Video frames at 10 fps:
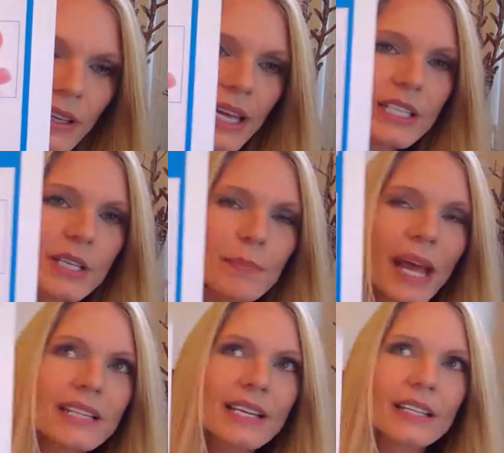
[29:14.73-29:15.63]
It
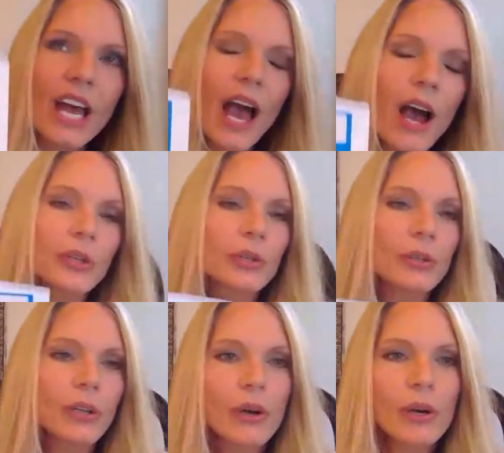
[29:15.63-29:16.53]
depends on how your
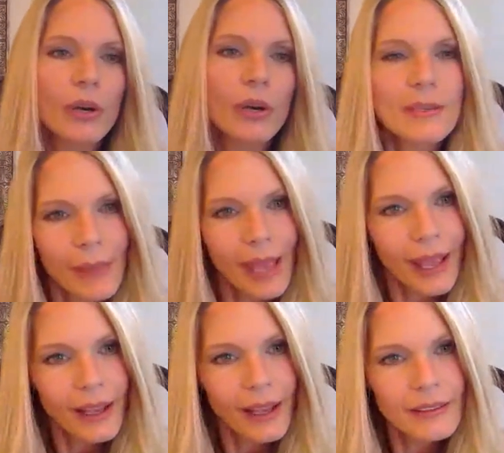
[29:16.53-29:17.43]
lower was
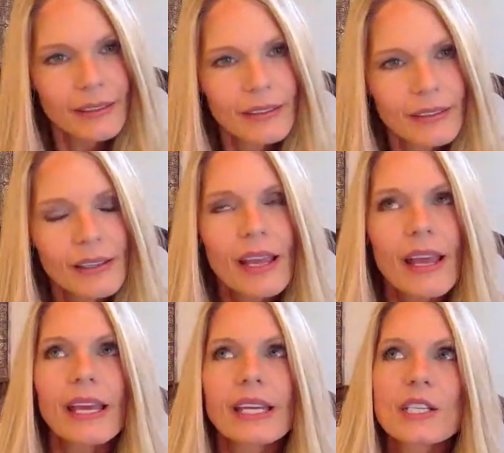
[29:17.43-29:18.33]
made.
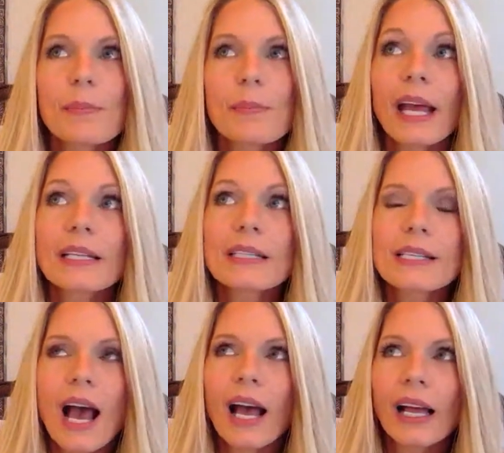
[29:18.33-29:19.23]
It depends
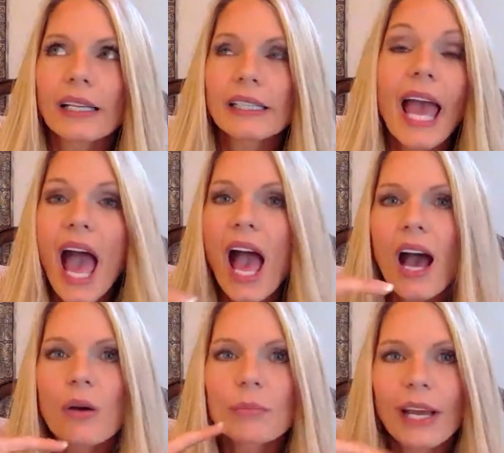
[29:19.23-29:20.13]
on
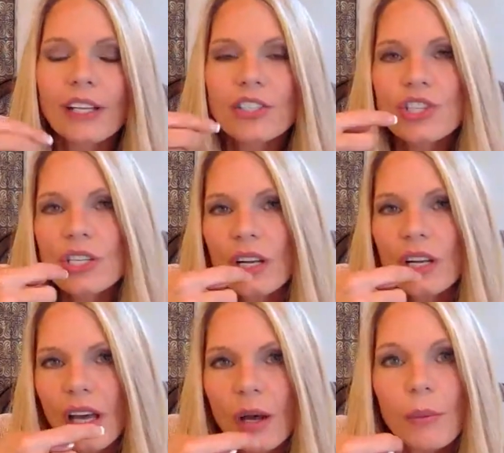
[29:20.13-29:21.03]
how much
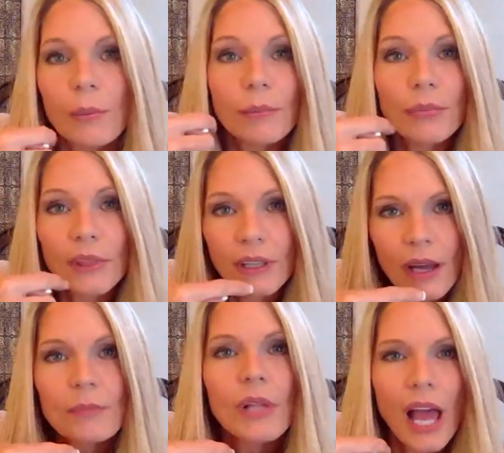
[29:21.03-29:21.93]
gum
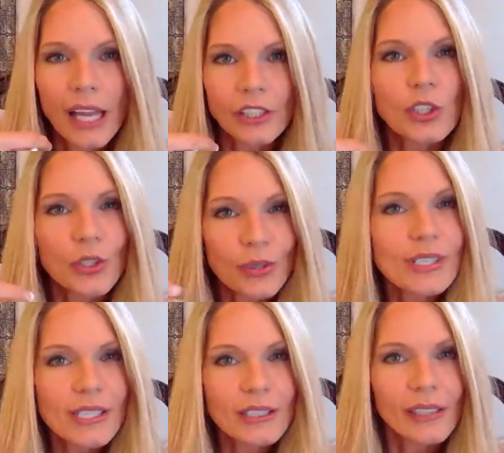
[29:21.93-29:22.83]
line you
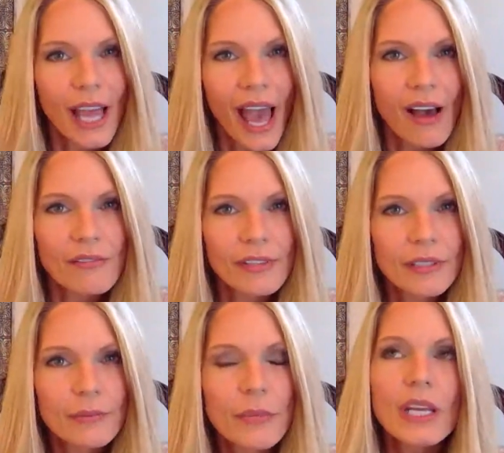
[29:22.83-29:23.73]
still have.
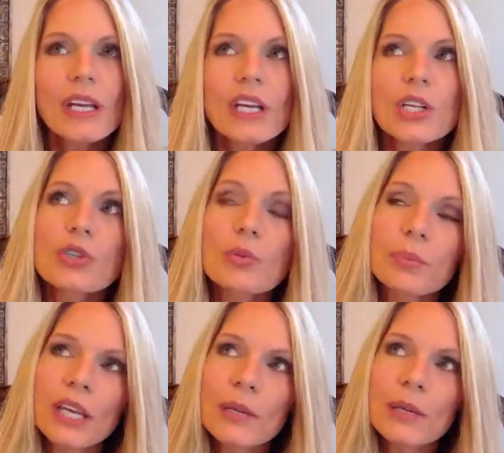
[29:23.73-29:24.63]
So
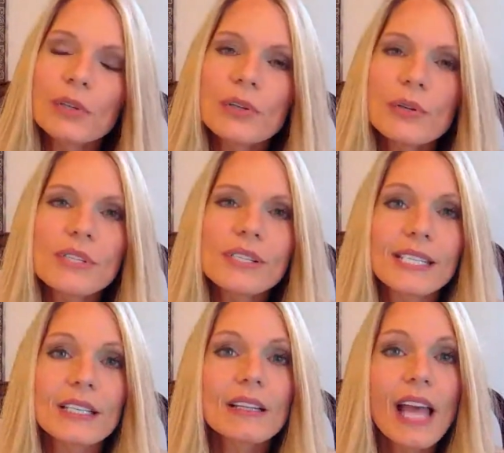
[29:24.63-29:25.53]
people who
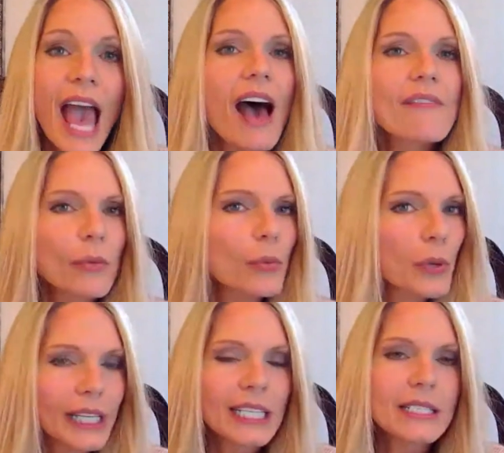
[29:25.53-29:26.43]
still have a
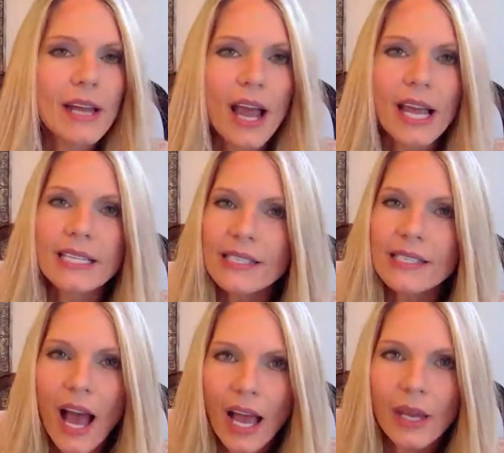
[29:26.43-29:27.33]
really nice
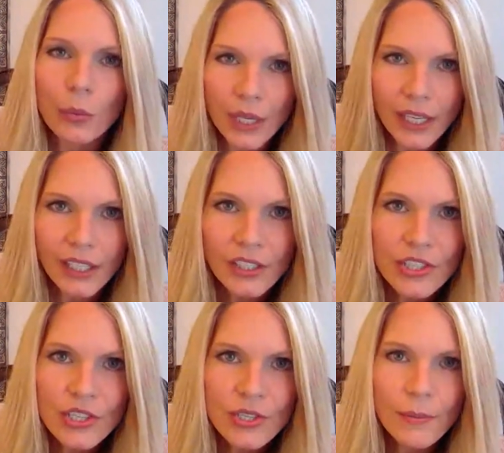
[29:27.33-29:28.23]
high
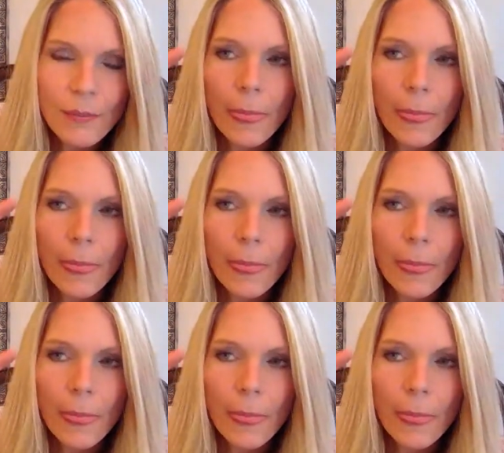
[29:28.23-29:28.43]
ridge